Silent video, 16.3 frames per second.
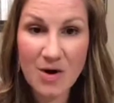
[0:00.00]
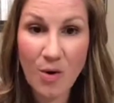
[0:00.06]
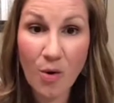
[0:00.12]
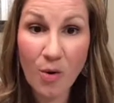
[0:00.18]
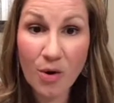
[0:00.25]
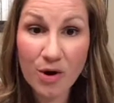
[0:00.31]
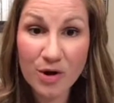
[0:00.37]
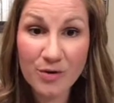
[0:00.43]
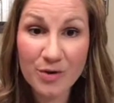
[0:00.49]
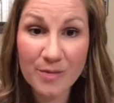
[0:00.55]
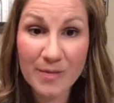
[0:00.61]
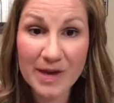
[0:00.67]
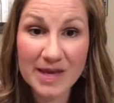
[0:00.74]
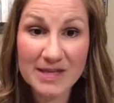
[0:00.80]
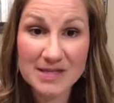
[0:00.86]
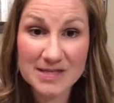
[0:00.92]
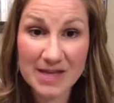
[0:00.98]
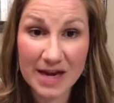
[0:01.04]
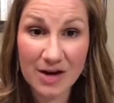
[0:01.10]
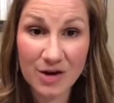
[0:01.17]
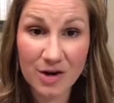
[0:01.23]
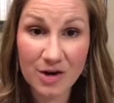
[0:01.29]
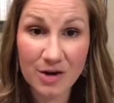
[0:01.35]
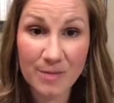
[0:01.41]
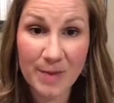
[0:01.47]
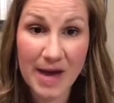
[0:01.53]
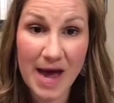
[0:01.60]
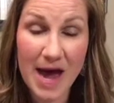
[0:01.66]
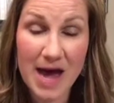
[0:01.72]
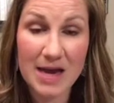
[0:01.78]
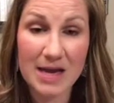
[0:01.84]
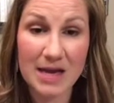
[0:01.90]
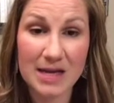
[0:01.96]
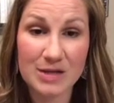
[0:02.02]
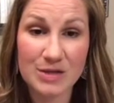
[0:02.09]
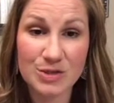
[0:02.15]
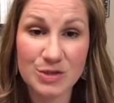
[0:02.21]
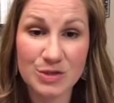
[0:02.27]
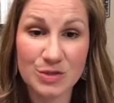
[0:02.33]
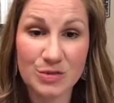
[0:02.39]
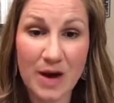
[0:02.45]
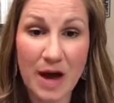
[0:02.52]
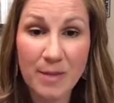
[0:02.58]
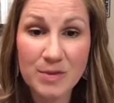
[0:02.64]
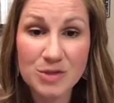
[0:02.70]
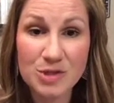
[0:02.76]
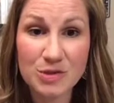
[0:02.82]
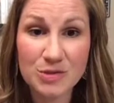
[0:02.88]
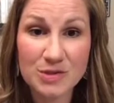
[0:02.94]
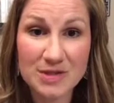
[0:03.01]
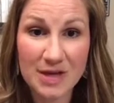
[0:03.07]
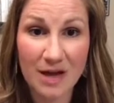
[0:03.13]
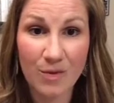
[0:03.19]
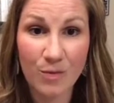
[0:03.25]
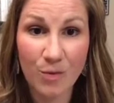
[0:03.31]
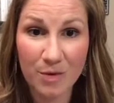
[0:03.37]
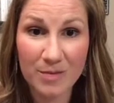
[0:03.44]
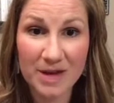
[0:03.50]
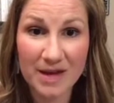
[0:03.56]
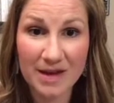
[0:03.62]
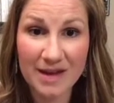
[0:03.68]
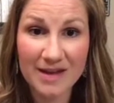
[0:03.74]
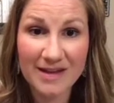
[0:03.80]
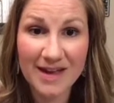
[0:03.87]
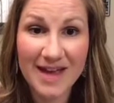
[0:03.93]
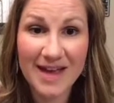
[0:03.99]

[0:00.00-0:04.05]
or you can make cider by adding it to apple juice and warming it,